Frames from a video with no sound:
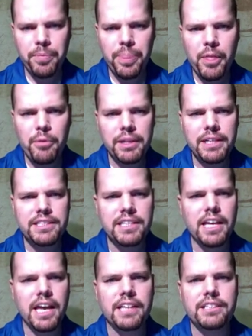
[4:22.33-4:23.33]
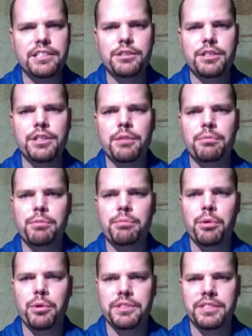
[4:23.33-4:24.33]
Well, let's say x is the number of
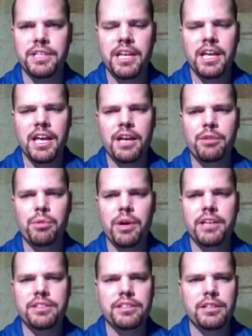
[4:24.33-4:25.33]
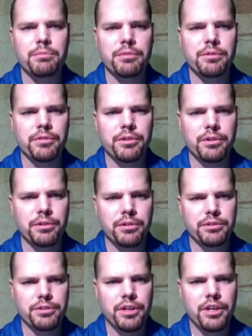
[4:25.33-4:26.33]
boys and y is the number of
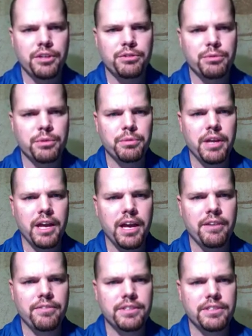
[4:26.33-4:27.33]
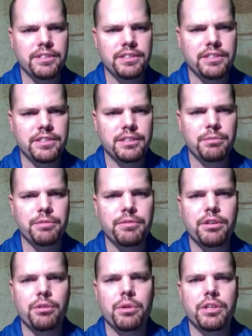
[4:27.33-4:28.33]
girls. So we would have a system of
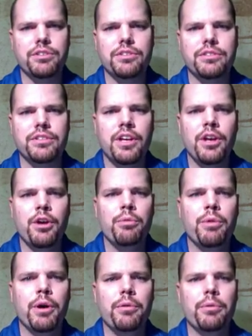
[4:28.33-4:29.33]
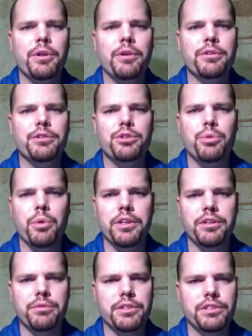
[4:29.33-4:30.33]
equations. Well, we know there's
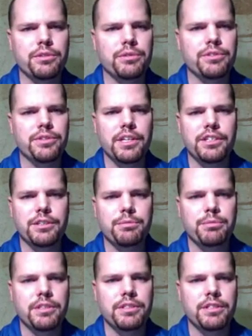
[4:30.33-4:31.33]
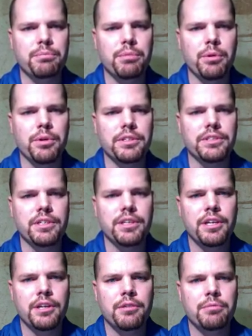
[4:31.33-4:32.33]
23 students, so that just means the boys
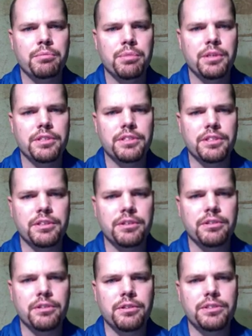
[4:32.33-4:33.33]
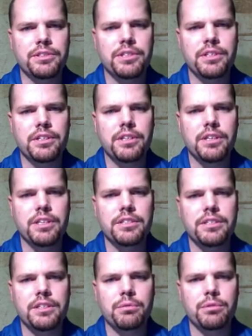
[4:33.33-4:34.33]
plus the girls
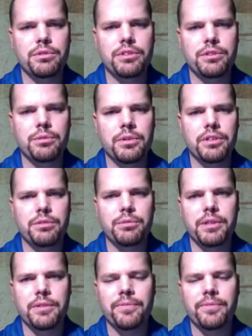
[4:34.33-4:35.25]
is equal to 23.